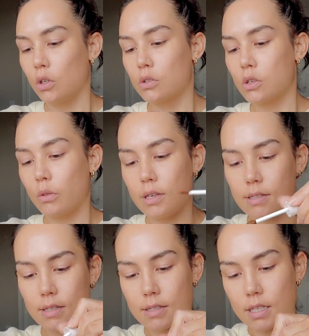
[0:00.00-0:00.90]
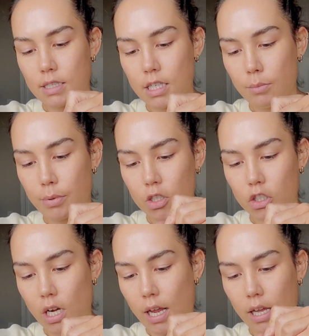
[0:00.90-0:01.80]
So this is the deepest
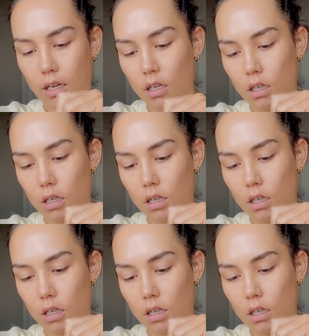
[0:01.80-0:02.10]
shade.